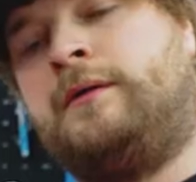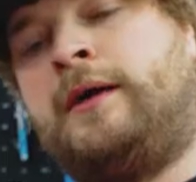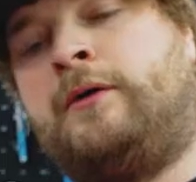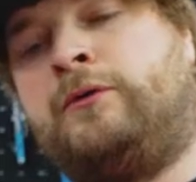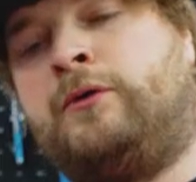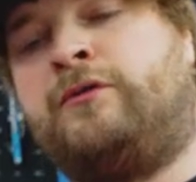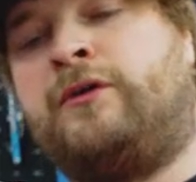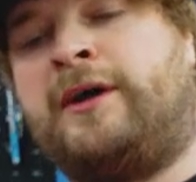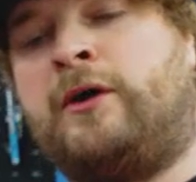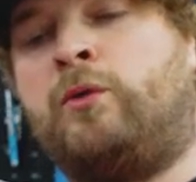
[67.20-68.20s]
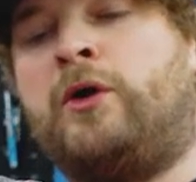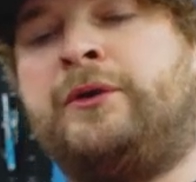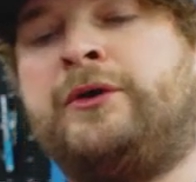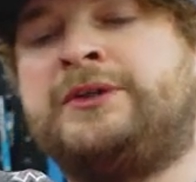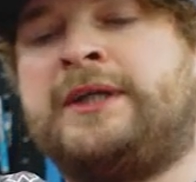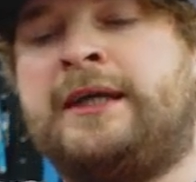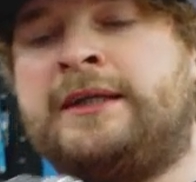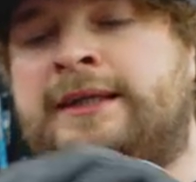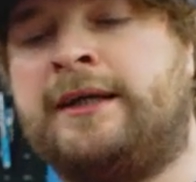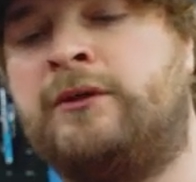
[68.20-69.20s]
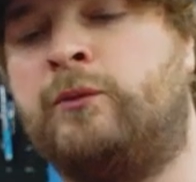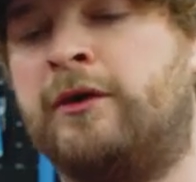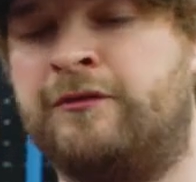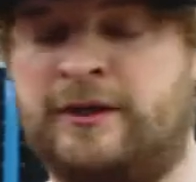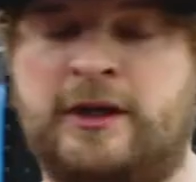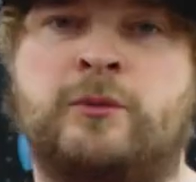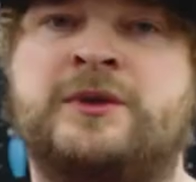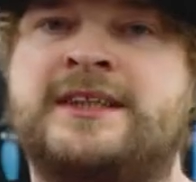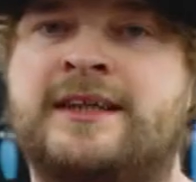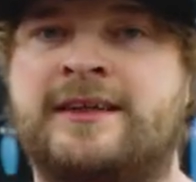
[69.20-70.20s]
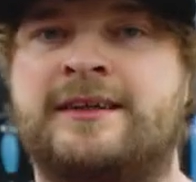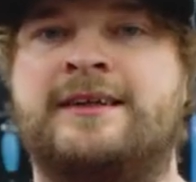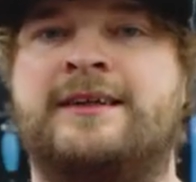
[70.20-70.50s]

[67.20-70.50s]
Now you'll find out why we use that in a second when I fill it up with sealant.